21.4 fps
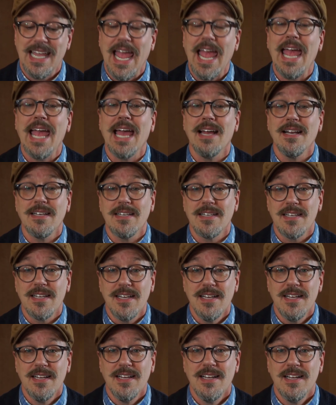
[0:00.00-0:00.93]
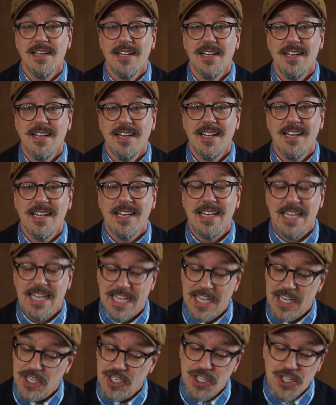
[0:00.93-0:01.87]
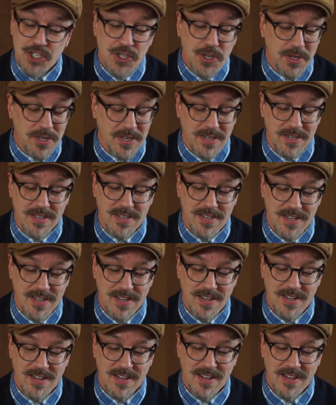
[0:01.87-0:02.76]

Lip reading: can't. It shouldn't.